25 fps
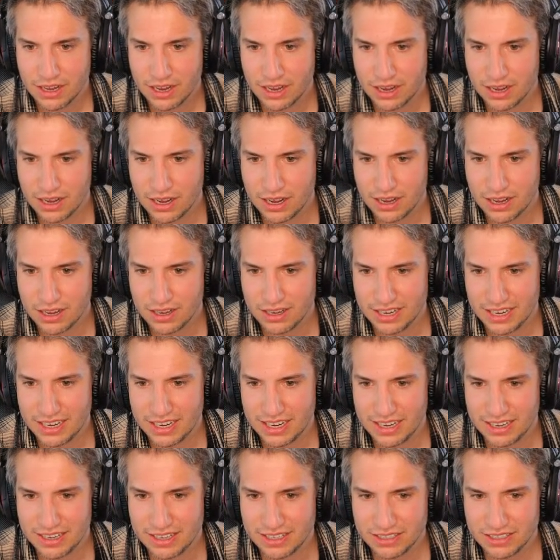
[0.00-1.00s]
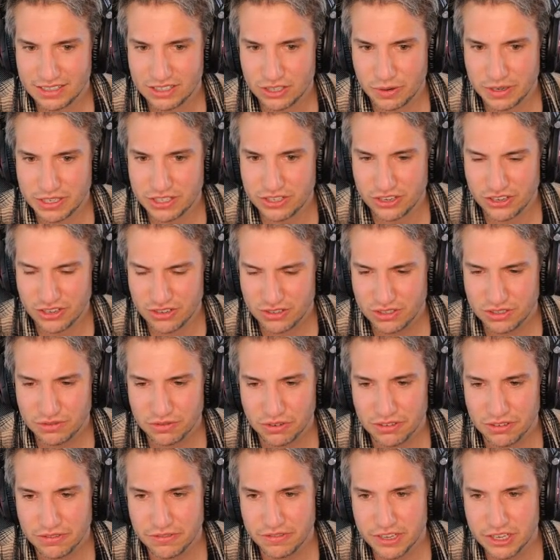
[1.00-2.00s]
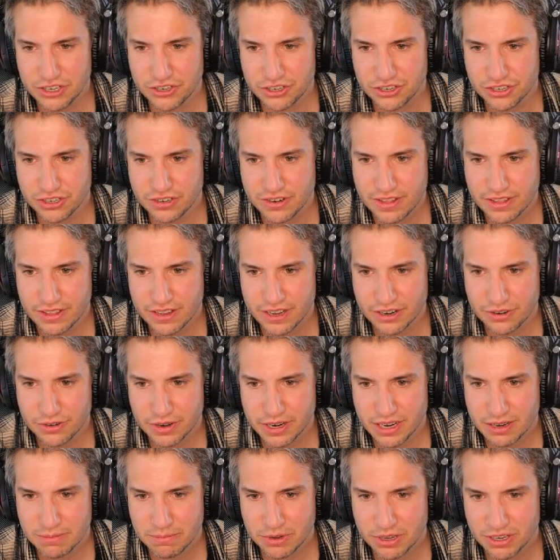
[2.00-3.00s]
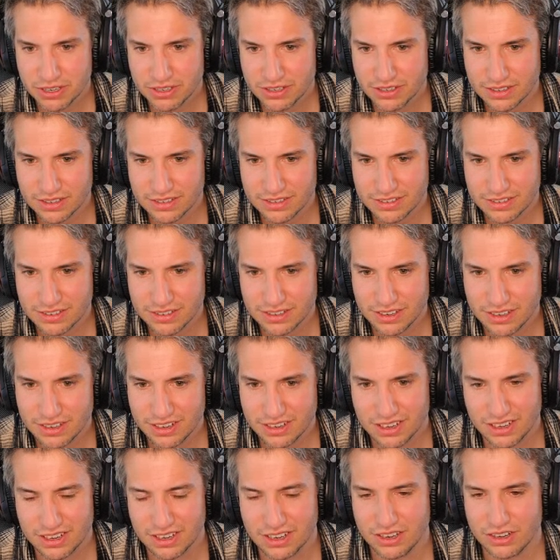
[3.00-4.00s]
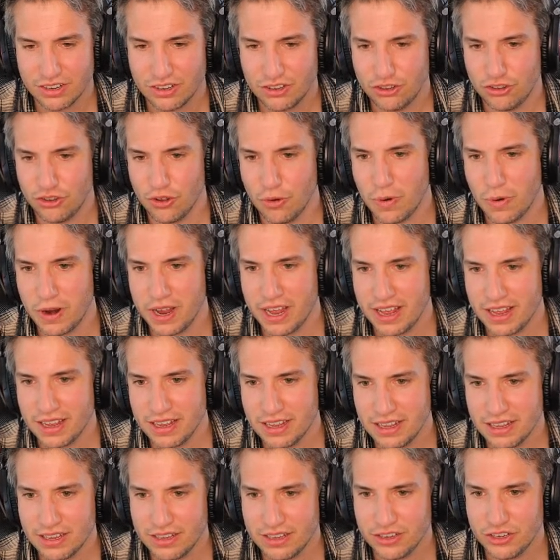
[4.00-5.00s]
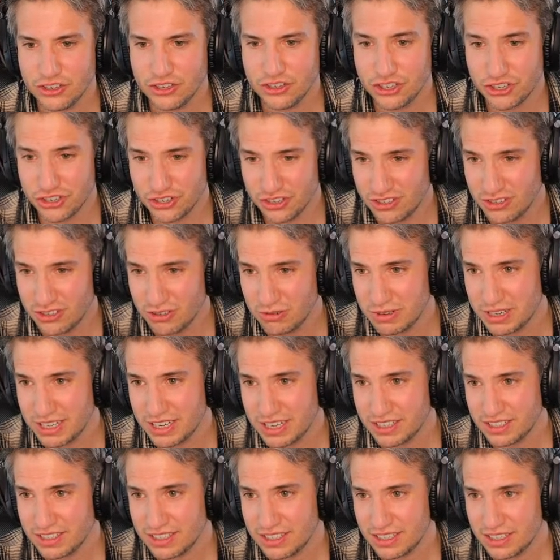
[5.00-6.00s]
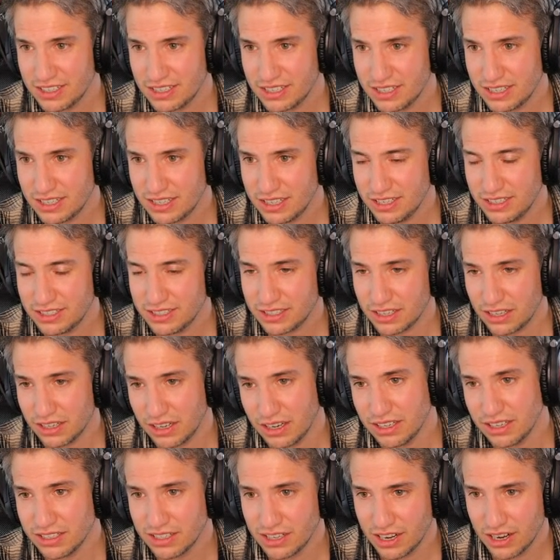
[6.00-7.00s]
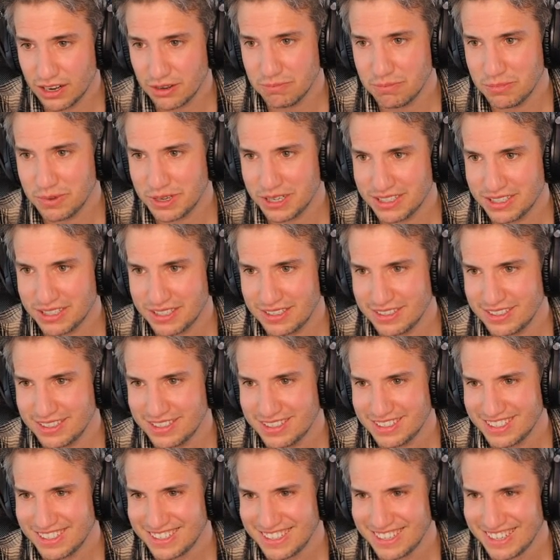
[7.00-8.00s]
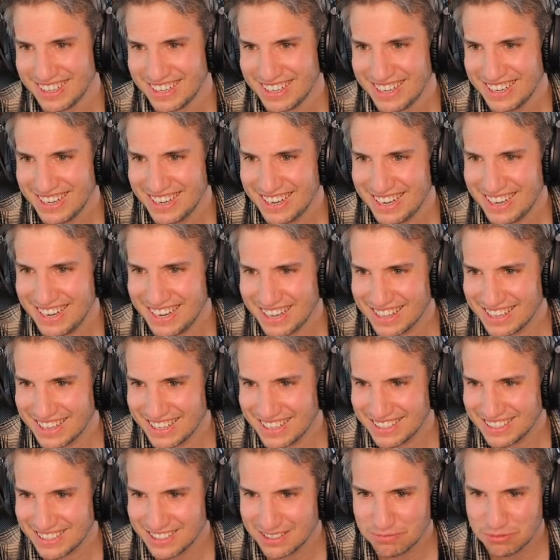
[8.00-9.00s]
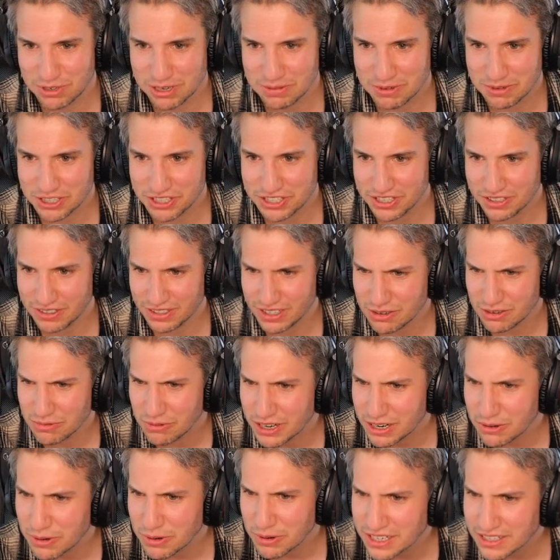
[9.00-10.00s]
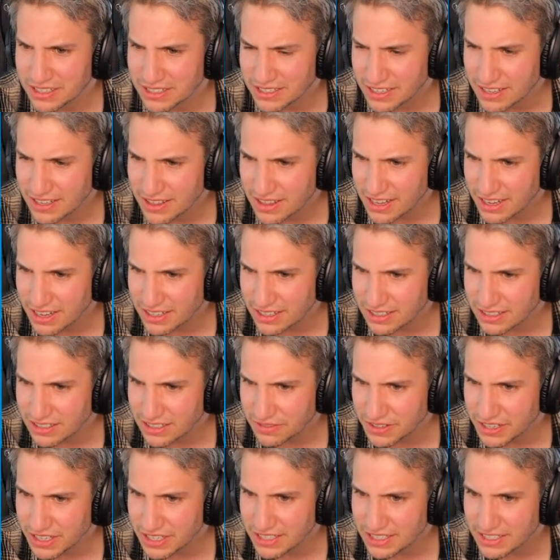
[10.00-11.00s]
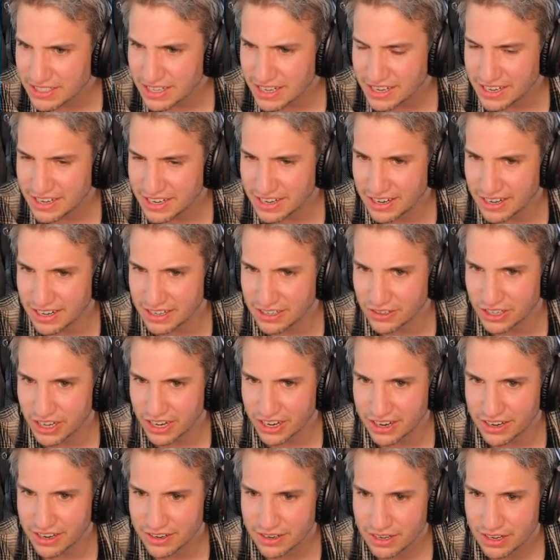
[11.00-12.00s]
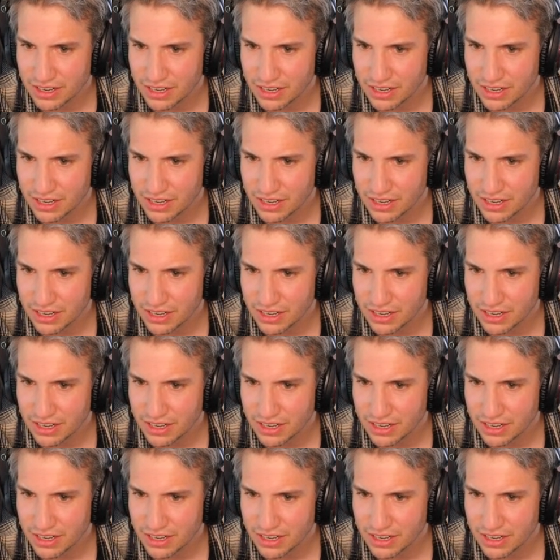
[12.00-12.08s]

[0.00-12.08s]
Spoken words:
So it's a useful feature in theory, but the way you should do it, it's a little dumb, but I think it's pretty much the only way. What is the thickness of this? 89, okay.